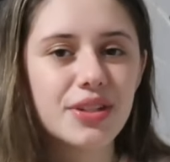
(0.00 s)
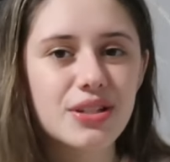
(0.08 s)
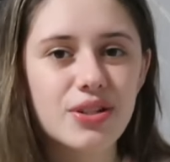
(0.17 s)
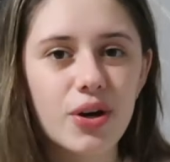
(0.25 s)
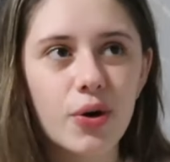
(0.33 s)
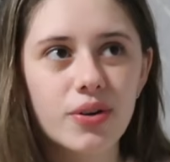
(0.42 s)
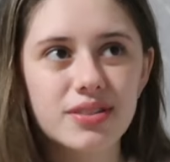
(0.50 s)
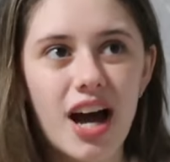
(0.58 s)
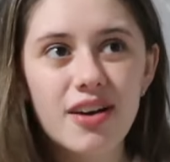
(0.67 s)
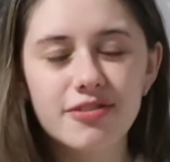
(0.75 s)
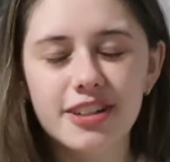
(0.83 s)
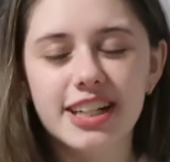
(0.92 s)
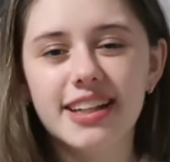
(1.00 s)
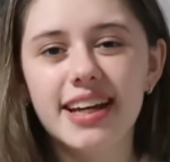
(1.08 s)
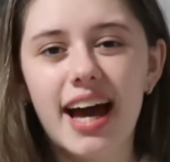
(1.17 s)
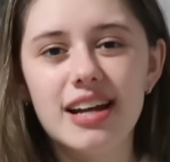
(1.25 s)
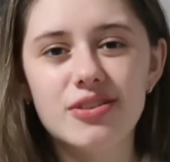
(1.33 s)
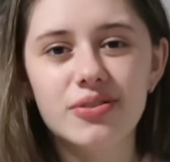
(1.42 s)
So not
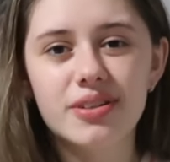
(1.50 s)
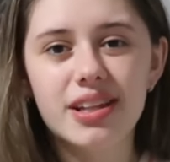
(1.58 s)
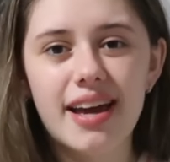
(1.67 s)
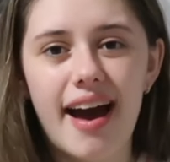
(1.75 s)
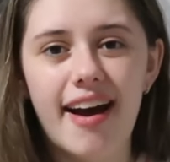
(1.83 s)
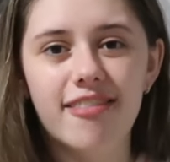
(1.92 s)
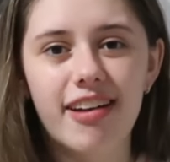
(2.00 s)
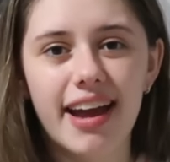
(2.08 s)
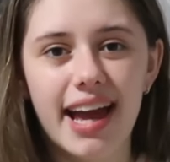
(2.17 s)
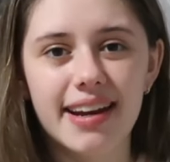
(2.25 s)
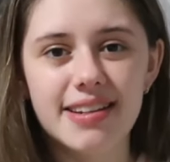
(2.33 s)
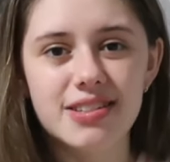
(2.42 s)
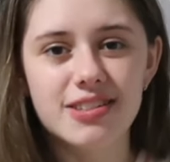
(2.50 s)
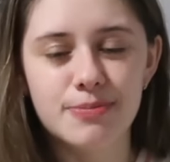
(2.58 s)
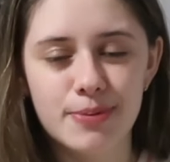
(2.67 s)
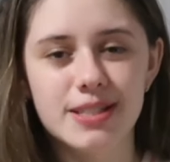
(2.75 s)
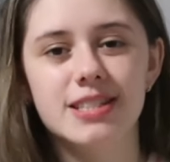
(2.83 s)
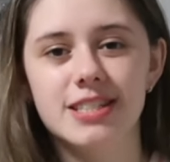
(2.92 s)
really. I don't really have like any
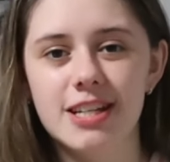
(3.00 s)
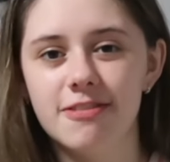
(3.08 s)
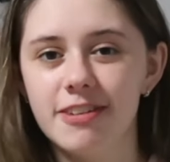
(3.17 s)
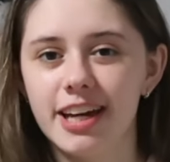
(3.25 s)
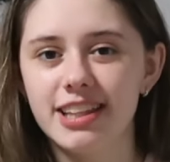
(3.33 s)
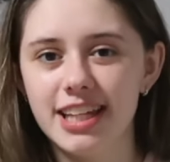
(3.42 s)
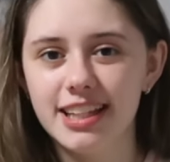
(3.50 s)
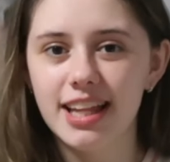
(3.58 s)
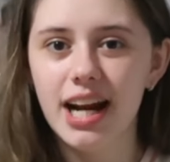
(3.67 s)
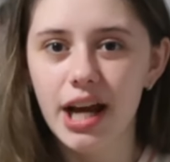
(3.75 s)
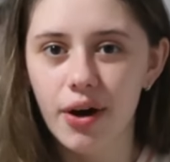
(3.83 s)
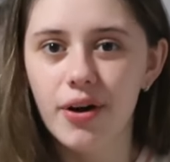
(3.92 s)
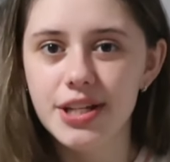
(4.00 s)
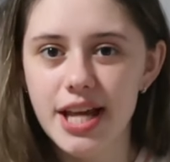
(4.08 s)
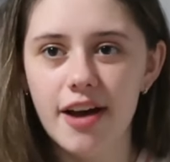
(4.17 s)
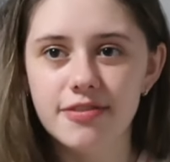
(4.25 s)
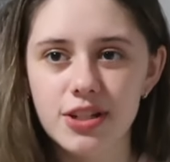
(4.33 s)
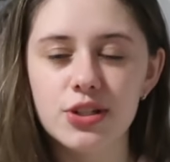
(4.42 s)
specific thing that I always
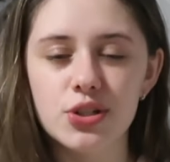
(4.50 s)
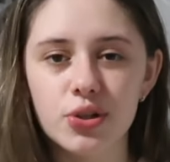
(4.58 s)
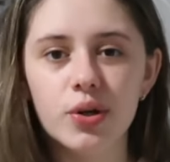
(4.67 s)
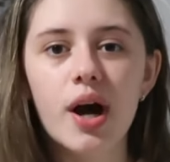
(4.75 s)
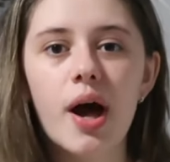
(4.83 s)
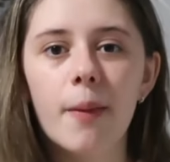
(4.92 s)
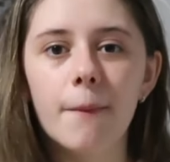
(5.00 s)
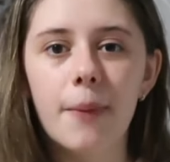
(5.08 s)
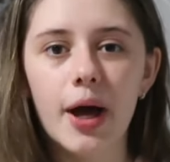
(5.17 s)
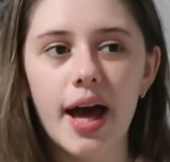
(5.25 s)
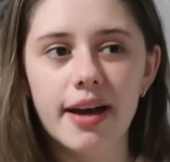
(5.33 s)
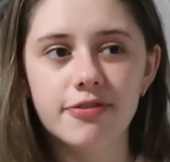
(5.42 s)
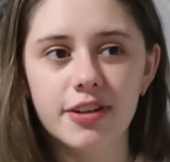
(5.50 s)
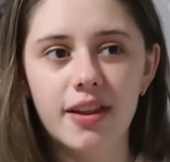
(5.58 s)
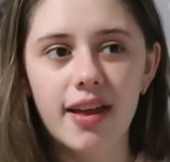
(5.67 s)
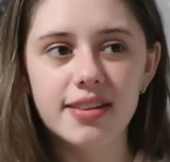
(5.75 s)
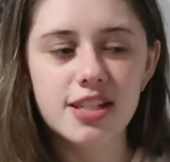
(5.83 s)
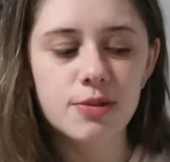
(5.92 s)
have to do, but I feel
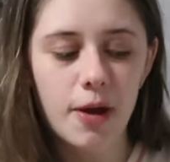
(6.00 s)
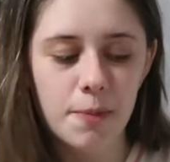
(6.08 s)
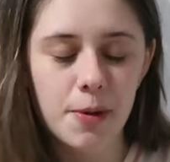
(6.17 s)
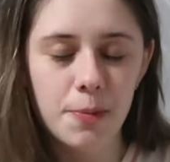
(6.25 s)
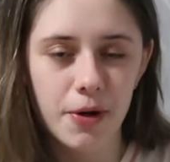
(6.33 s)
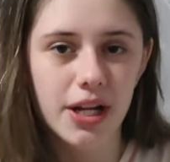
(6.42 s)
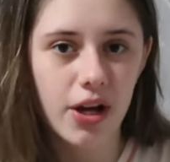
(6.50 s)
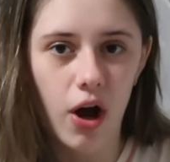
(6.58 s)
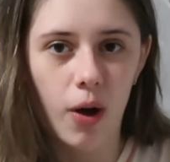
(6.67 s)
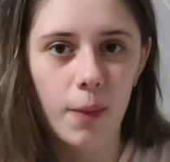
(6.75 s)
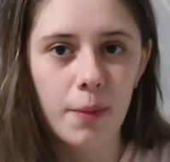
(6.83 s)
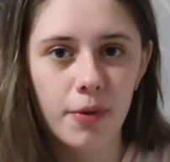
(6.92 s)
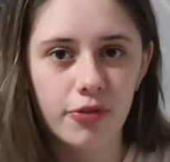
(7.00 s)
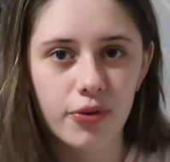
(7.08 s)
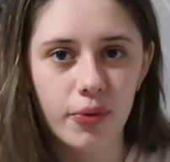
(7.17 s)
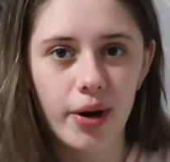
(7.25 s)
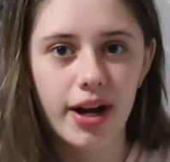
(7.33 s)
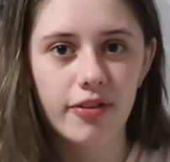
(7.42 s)
like this might be pretty common, but
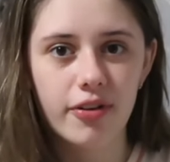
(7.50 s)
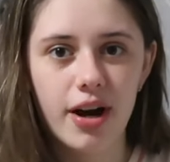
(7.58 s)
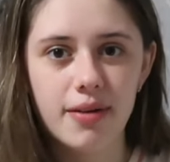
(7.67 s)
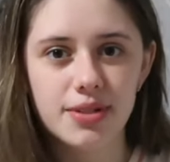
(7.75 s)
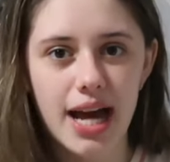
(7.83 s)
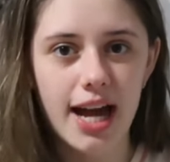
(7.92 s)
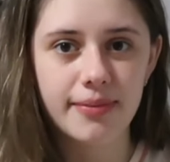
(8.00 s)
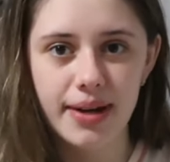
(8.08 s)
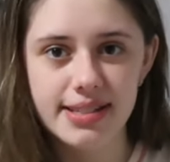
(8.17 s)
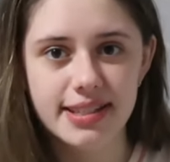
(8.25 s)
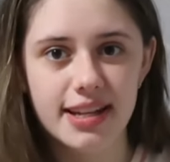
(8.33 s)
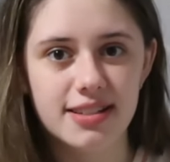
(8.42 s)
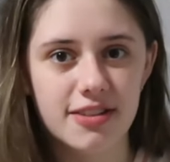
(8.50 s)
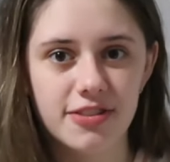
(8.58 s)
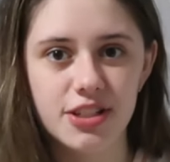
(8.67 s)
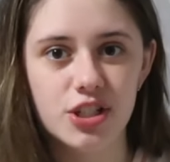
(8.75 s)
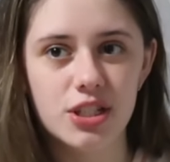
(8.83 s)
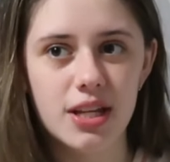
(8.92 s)
for whenever I'm tying my skates, if
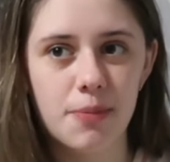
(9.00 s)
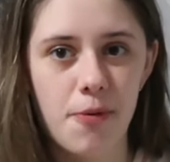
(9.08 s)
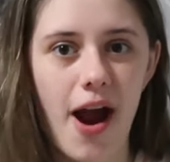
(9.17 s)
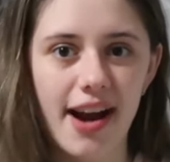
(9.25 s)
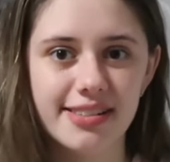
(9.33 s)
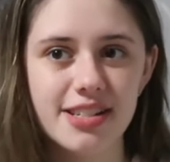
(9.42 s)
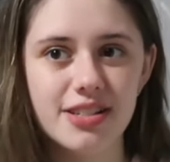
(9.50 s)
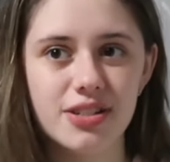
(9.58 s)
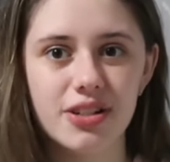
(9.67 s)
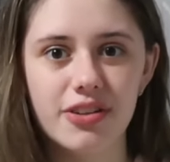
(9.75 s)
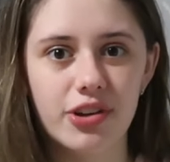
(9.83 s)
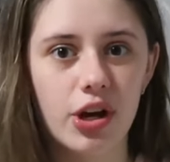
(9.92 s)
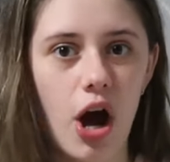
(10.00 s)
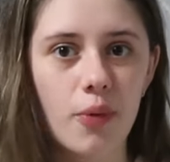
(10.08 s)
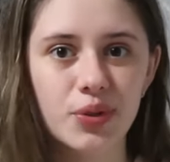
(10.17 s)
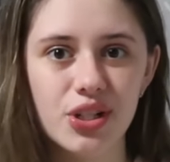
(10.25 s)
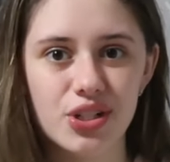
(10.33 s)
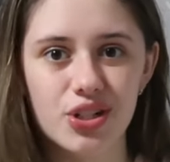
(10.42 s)
it's just like practice or even
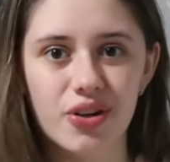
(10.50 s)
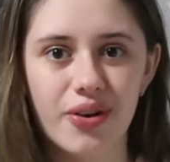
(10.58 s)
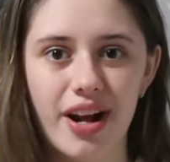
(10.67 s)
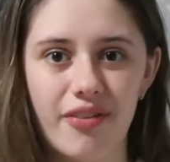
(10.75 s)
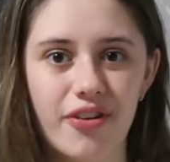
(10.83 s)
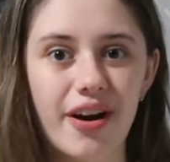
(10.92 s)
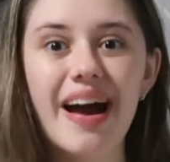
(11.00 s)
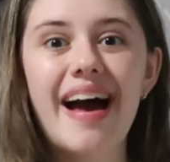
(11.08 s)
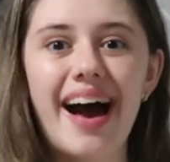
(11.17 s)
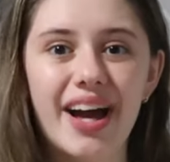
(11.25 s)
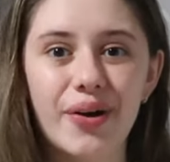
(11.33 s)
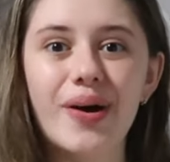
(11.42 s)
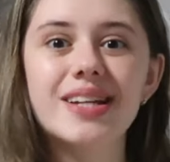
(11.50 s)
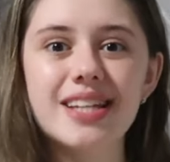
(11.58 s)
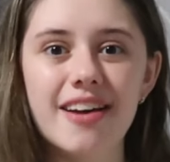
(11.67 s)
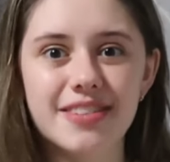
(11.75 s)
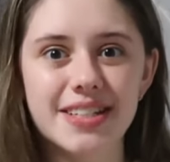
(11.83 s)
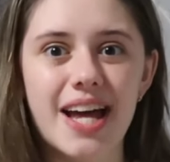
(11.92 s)
competition or whatever, I always
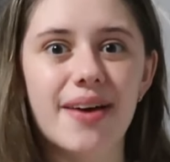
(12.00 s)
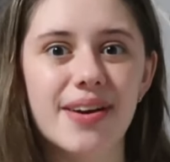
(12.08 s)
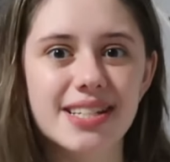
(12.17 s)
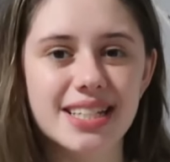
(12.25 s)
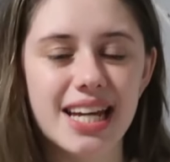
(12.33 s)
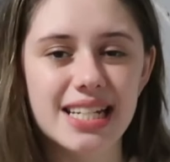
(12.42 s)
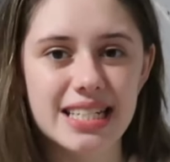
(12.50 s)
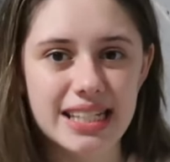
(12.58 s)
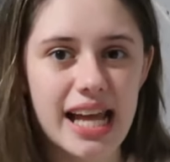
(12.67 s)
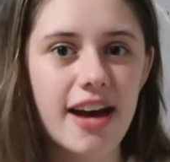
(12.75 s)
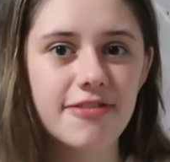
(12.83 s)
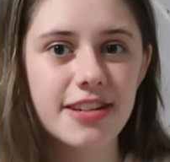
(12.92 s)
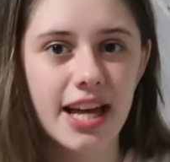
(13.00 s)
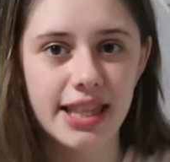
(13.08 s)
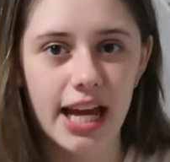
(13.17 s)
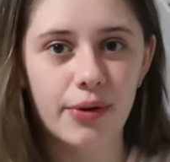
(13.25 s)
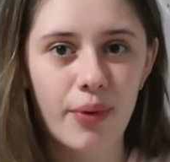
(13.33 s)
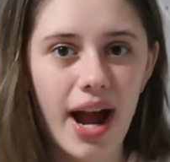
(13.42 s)
have to tie my skates left
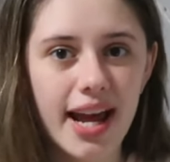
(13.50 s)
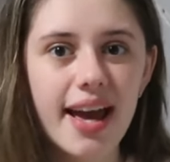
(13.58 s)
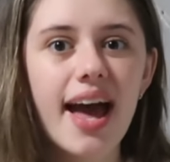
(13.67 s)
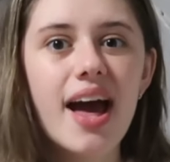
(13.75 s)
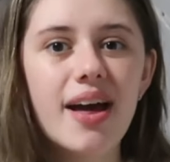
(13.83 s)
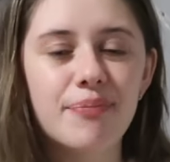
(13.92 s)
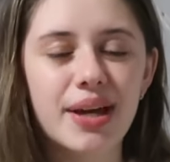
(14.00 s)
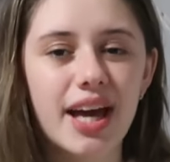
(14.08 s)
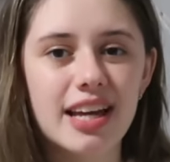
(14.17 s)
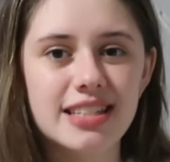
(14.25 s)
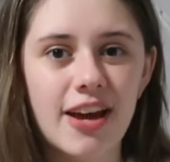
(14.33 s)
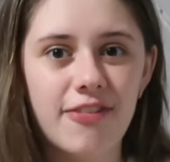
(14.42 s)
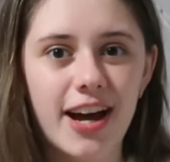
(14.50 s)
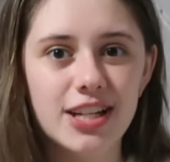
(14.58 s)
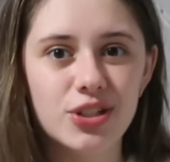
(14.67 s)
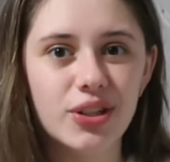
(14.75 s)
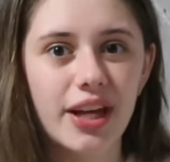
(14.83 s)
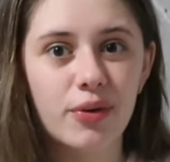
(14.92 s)
and then right, because if
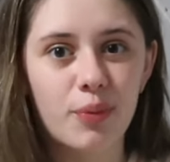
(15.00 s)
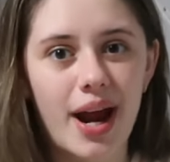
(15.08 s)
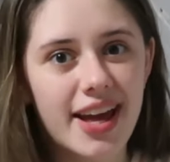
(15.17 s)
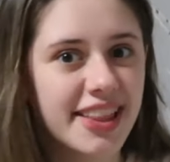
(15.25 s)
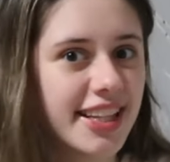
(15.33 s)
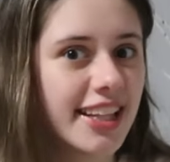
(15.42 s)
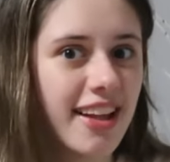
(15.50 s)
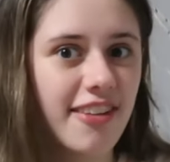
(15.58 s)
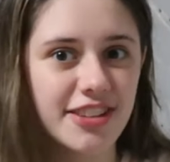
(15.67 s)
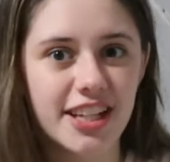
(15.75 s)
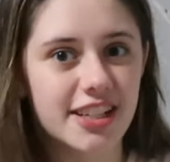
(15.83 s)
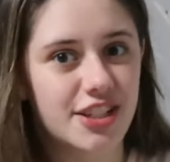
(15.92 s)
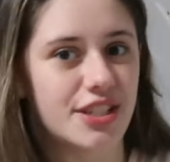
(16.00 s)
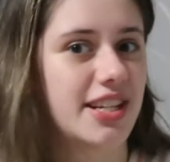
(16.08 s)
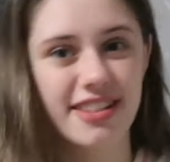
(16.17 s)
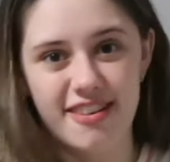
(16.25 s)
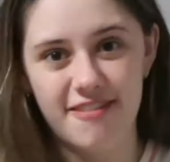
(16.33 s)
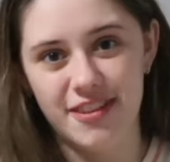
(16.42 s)
I do like right and then left, then it just
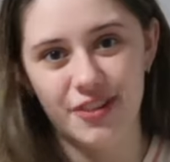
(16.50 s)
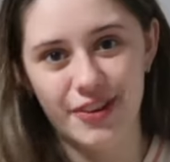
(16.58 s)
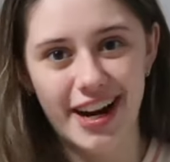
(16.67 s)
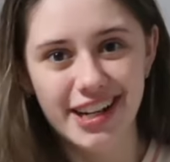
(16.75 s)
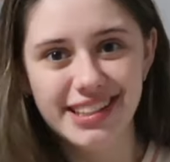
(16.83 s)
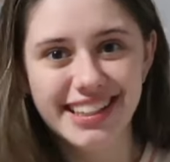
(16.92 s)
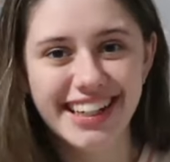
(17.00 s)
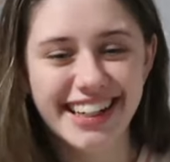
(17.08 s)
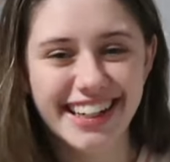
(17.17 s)
doesn't feel right.